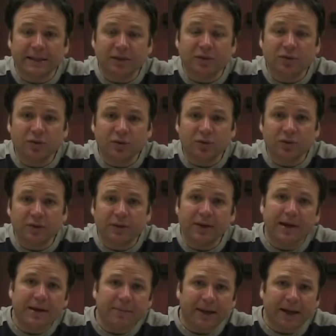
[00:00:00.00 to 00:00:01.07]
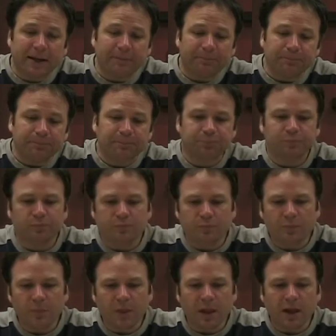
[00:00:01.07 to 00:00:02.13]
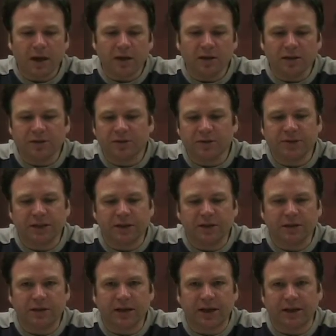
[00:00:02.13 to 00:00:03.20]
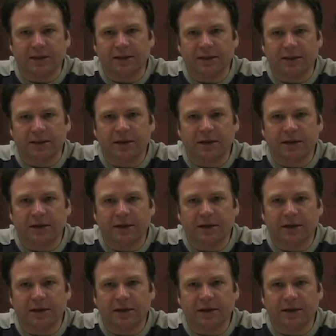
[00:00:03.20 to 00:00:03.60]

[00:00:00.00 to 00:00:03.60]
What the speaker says: to the iPad. I'll also take a look at